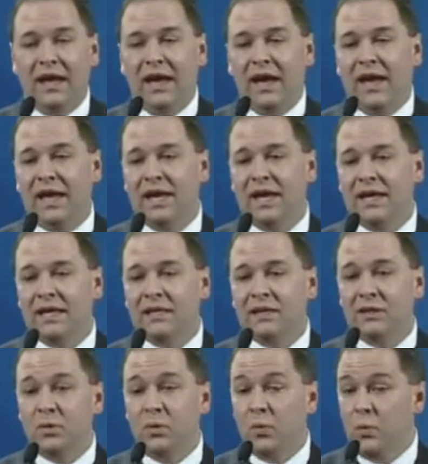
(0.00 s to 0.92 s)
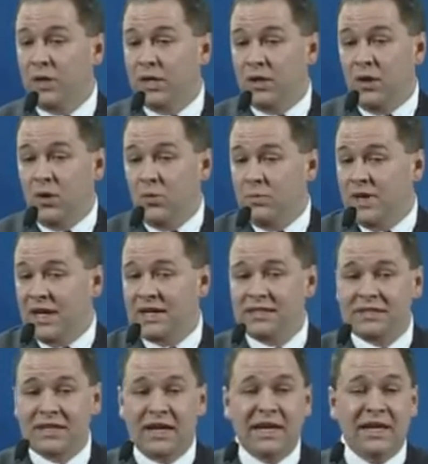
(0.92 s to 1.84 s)
And went home
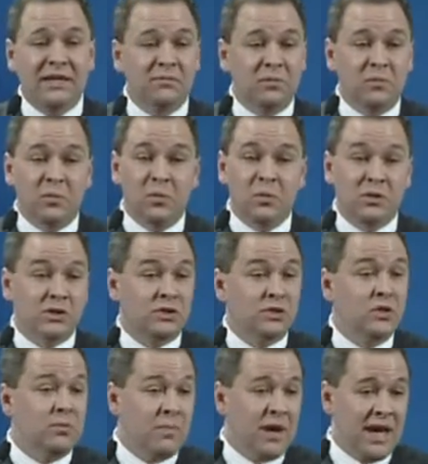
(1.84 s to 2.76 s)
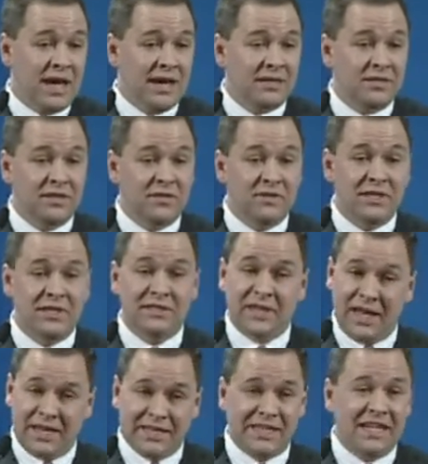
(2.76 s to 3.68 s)
that day, resumed my activities.
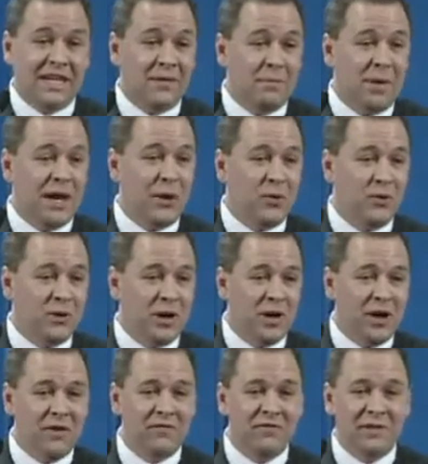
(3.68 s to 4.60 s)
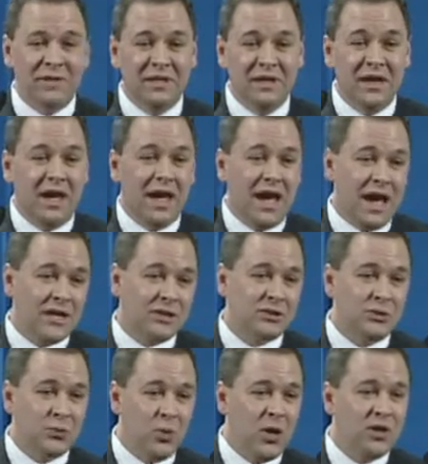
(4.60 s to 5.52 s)
I did get my own coffee. I
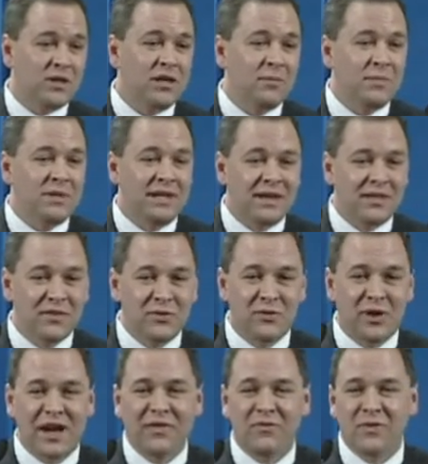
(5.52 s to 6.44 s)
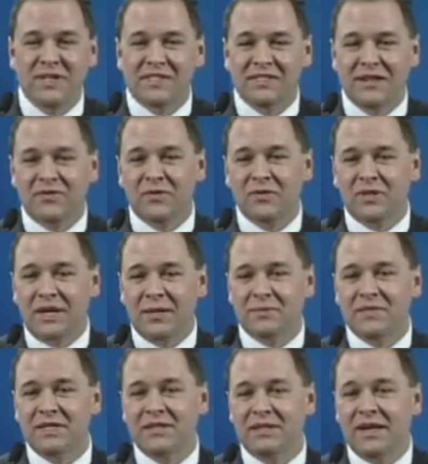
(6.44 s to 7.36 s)
actually walked up and down the driveway several times
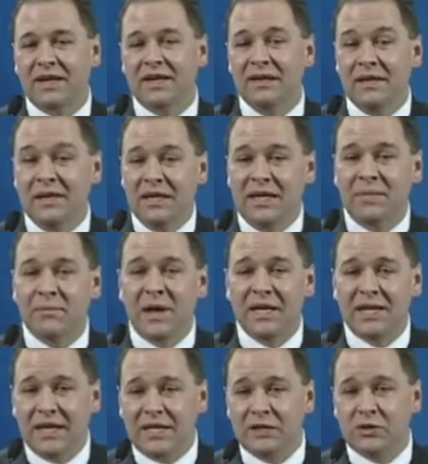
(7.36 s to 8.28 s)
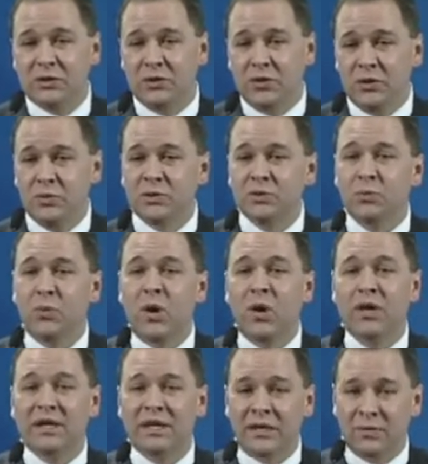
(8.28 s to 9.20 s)
that day, and by day 2 was
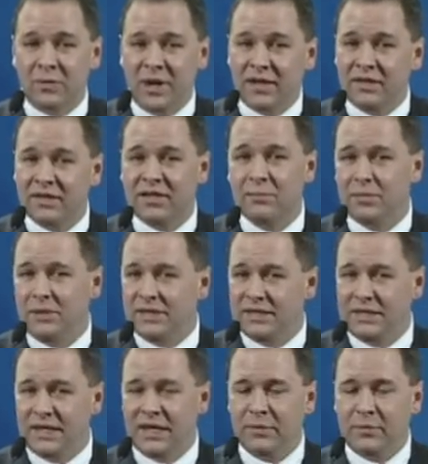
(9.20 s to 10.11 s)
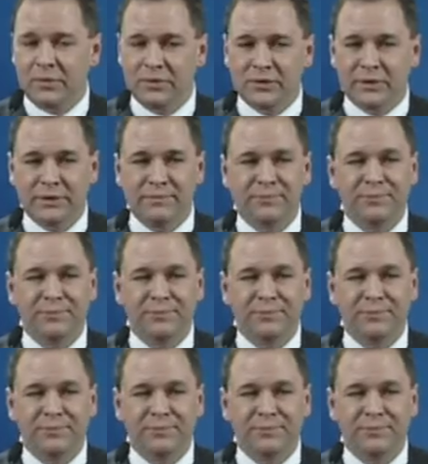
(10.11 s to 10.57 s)
walking around the complete neighborhood.